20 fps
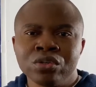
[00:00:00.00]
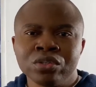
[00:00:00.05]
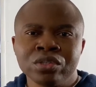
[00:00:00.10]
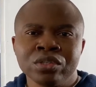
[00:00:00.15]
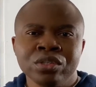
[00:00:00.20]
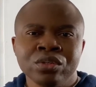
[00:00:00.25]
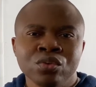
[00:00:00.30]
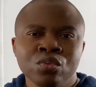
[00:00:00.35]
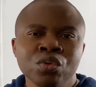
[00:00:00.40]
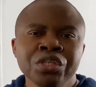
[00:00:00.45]

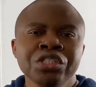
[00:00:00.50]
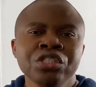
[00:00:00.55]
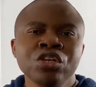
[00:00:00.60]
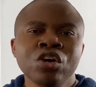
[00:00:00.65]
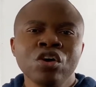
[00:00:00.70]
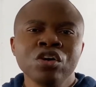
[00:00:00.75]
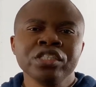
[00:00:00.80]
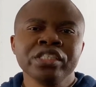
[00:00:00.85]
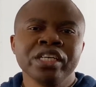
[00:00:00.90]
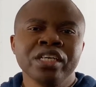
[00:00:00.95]
we talked
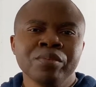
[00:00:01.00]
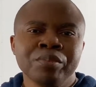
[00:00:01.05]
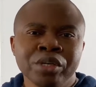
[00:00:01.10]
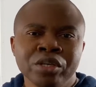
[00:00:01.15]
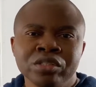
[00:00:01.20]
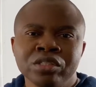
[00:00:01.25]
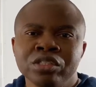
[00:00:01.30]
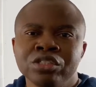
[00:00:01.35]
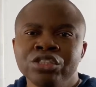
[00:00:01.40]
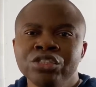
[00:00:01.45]
about
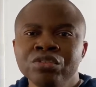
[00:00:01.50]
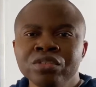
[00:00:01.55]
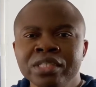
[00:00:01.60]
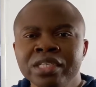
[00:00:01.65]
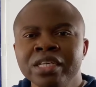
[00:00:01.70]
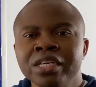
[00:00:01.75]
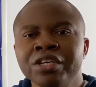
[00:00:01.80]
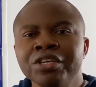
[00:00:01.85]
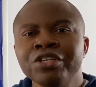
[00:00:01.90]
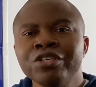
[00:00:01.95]
using
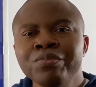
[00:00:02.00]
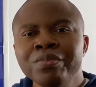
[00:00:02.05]
chromic